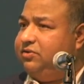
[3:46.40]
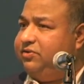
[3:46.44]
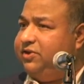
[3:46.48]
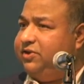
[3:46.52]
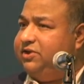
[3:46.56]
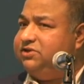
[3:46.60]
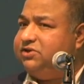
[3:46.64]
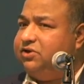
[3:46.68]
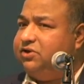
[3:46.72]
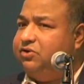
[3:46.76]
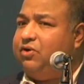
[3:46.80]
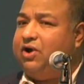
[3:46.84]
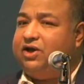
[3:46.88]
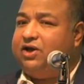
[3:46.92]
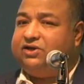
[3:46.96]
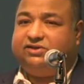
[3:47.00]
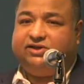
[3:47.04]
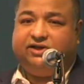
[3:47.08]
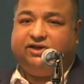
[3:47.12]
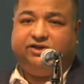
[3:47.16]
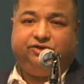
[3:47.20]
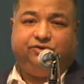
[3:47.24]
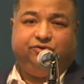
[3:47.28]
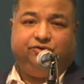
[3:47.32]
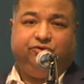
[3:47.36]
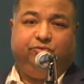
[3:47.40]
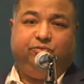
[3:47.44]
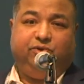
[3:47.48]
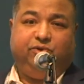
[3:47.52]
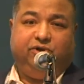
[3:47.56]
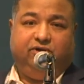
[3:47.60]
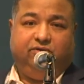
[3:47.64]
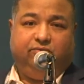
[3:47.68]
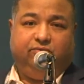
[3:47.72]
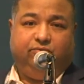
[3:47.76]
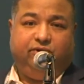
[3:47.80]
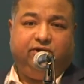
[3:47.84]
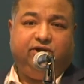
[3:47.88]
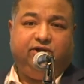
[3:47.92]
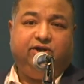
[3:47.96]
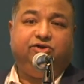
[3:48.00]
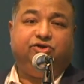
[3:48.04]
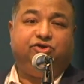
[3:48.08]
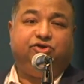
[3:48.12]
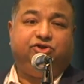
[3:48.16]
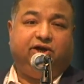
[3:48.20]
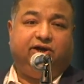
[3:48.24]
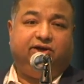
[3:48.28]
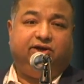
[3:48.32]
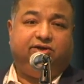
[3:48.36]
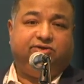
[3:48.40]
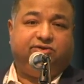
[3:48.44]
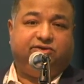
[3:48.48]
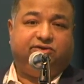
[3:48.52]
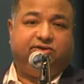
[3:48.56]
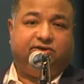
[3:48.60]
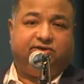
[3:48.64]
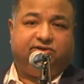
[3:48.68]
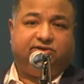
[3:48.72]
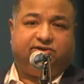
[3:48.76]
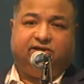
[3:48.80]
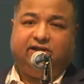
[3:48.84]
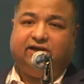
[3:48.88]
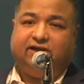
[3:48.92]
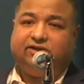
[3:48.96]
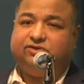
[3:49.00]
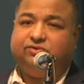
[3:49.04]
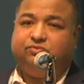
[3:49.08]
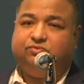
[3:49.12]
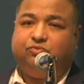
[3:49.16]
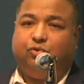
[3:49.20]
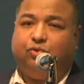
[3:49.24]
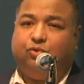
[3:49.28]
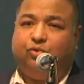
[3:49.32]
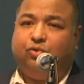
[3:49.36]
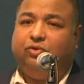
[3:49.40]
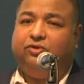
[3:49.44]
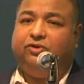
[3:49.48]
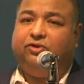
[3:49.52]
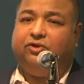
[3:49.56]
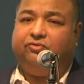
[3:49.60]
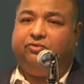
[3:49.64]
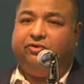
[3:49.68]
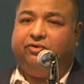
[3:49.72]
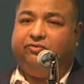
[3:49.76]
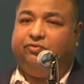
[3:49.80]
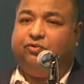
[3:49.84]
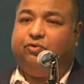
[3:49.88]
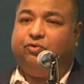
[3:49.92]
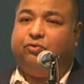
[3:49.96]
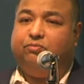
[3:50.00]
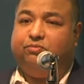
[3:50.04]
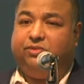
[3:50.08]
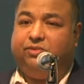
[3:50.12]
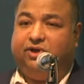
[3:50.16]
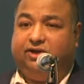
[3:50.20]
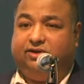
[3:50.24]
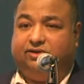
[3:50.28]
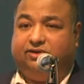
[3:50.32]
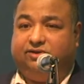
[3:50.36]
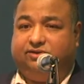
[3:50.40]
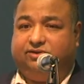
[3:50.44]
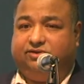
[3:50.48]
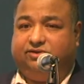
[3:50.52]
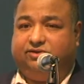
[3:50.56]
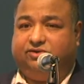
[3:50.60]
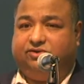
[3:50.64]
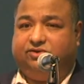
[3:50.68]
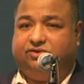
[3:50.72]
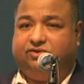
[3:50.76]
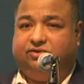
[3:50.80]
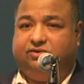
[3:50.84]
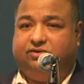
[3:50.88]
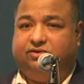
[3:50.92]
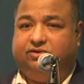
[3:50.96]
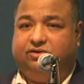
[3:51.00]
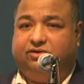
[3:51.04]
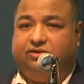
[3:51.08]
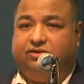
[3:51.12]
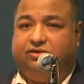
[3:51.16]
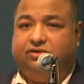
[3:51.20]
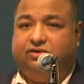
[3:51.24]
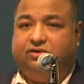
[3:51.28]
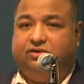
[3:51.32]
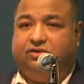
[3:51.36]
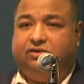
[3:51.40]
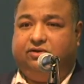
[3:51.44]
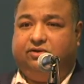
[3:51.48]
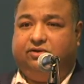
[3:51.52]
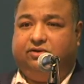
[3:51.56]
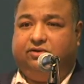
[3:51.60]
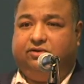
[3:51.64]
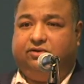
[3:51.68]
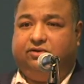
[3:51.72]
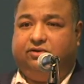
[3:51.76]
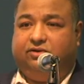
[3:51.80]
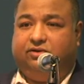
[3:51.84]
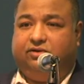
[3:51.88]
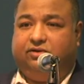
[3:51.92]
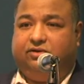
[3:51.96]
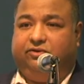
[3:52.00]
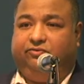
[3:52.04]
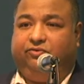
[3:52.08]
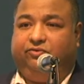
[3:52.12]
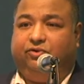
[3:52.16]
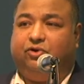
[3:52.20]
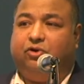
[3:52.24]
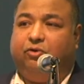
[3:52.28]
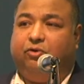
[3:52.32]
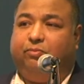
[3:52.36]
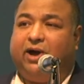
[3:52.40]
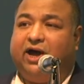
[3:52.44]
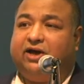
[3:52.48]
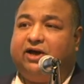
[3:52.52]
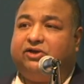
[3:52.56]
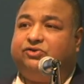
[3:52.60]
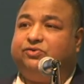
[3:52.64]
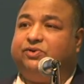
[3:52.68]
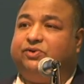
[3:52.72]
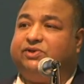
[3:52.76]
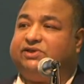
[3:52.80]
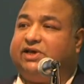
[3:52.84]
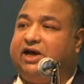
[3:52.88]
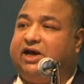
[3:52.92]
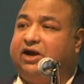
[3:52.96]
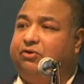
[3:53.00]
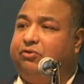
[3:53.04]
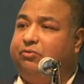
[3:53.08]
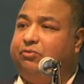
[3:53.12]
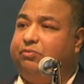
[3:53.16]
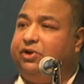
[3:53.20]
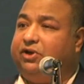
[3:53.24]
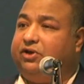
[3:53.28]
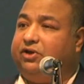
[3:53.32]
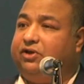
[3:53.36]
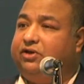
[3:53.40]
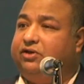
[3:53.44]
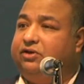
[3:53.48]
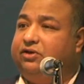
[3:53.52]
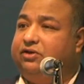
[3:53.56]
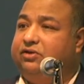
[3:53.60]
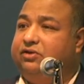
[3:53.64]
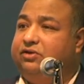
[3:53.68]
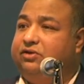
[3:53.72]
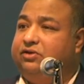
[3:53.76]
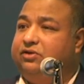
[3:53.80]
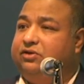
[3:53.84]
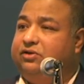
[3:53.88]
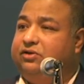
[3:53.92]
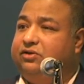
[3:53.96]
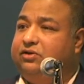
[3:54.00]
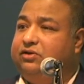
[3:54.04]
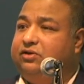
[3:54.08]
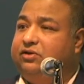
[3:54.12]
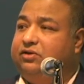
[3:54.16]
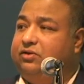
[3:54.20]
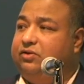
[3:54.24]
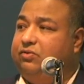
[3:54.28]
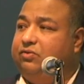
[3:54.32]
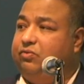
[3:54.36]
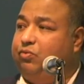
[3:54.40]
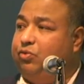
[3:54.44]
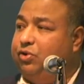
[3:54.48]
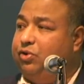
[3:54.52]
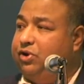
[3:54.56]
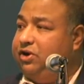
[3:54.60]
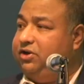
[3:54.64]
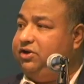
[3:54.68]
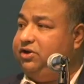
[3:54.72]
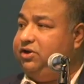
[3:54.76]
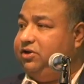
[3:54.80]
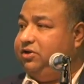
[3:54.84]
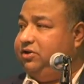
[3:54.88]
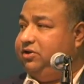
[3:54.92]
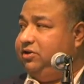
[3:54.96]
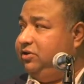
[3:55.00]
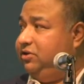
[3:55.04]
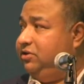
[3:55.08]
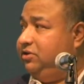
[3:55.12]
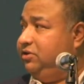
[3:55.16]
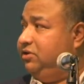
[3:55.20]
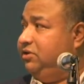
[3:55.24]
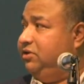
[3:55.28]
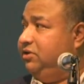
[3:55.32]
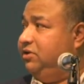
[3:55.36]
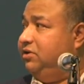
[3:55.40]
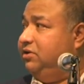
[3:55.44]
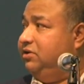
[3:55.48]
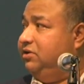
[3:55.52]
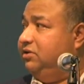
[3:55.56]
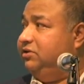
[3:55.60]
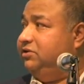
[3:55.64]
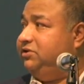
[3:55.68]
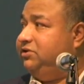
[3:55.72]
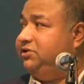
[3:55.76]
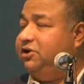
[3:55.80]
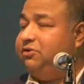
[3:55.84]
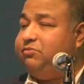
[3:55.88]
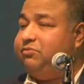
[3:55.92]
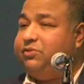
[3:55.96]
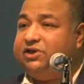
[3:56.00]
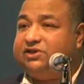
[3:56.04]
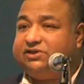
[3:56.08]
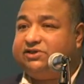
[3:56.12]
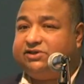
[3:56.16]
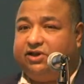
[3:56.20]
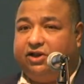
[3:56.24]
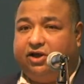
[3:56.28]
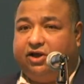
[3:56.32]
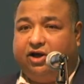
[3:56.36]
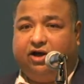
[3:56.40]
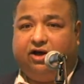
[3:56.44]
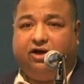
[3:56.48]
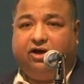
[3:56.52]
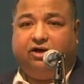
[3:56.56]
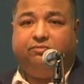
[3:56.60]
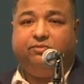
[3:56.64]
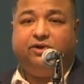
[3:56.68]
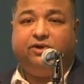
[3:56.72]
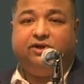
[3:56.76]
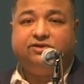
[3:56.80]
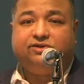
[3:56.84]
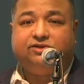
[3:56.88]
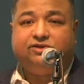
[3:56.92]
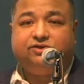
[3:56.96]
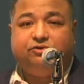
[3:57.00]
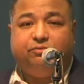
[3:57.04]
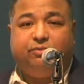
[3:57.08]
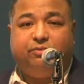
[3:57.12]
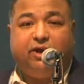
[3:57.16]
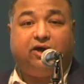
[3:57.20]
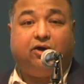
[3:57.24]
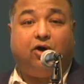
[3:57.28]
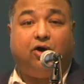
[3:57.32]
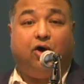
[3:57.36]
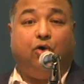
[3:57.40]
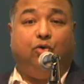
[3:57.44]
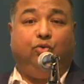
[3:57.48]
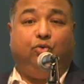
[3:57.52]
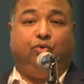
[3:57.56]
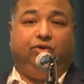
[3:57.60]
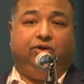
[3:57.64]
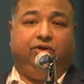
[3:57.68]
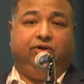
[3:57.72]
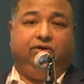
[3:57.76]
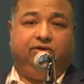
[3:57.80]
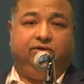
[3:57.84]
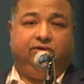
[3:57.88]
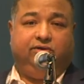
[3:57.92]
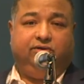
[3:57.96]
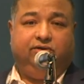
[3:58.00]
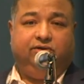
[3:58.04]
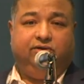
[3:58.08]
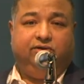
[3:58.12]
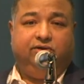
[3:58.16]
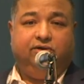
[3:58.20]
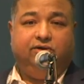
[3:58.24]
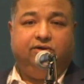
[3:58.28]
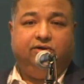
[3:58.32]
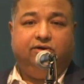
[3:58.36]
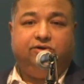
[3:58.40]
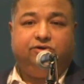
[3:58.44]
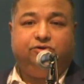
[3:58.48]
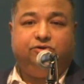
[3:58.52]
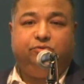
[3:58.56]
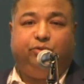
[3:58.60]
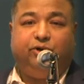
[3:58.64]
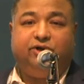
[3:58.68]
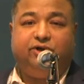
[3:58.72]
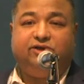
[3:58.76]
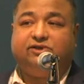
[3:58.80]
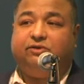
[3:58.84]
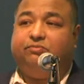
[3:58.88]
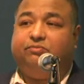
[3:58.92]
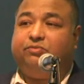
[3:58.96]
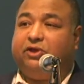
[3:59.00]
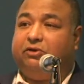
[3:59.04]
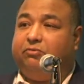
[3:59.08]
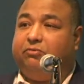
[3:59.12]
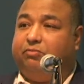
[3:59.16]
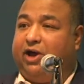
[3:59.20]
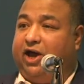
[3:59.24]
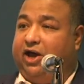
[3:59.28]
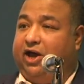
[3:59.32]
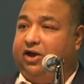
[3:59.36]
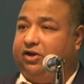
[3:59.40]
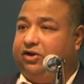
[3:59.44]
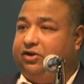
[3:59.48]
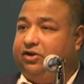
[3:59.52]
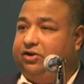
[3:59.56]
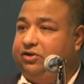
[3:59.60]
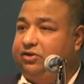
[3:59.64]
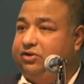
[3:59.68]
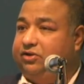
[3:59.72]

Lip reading: things are not as they should be, we need to change things. And that's all that reform means. If you go back to its Arabic wording, the term Islah means to make whole, to bring something back